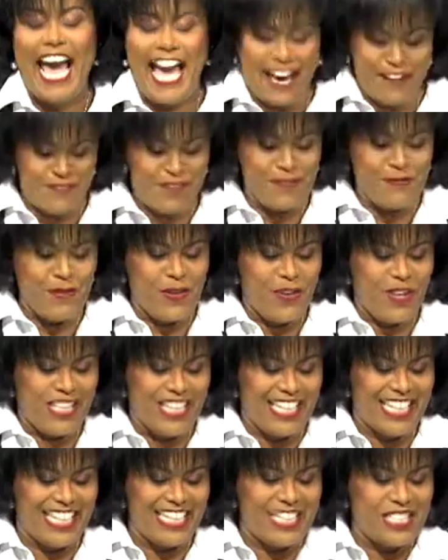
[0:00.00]
every
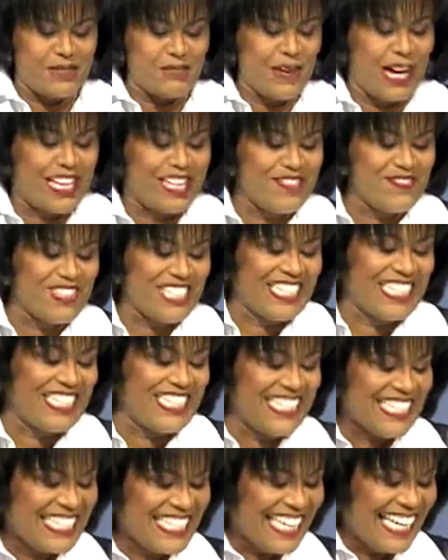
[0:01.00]
morning, and he's smiling
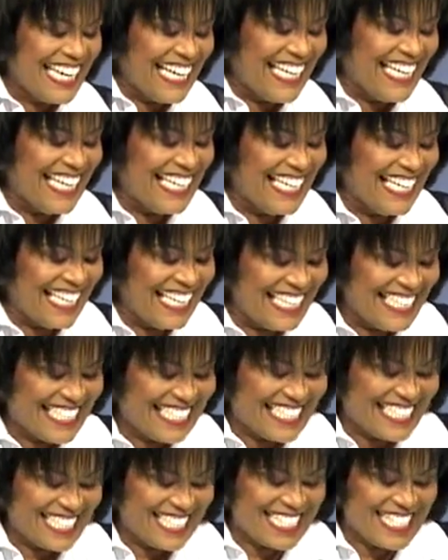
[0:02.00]
because he is
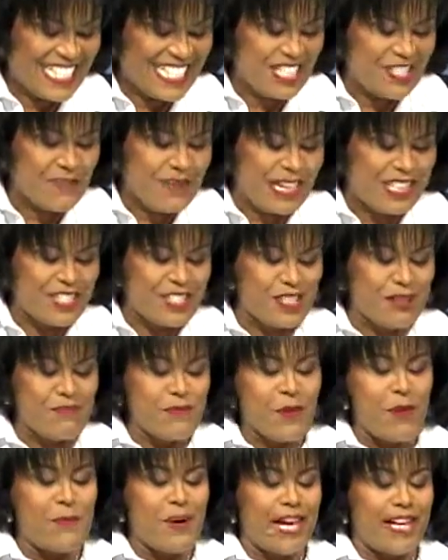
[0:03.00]
the sales manager
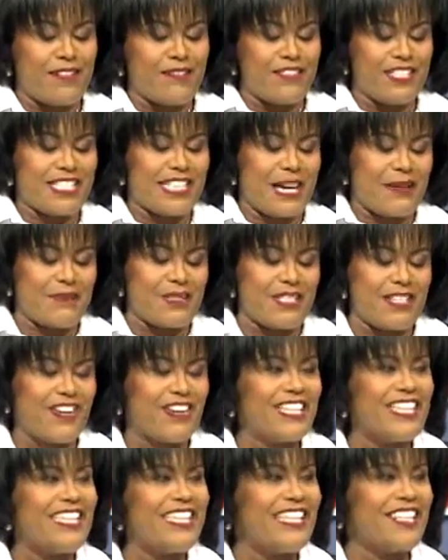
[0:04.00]
mobile for
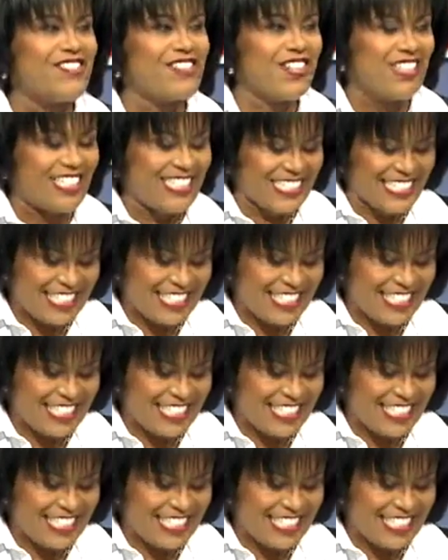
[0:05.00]
Samsung Electronics